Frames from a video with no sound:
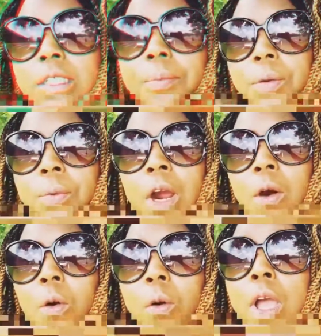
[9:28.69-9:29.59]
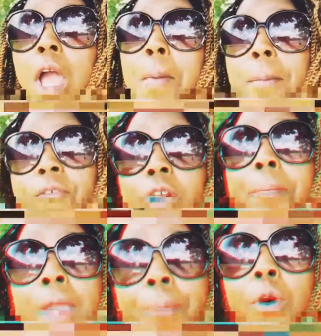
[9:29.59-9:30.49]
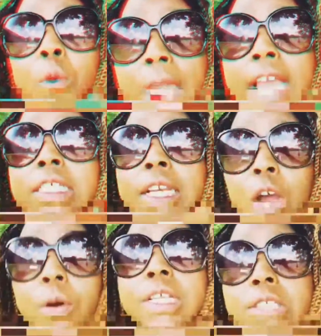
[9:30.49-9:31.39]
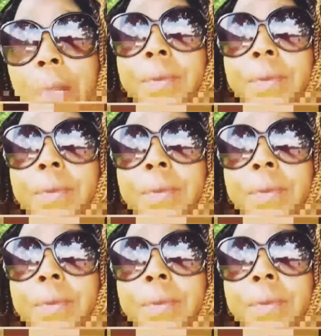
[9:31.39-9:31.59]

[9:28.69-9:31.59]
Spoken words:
there's something wrong. But for the people who actually know that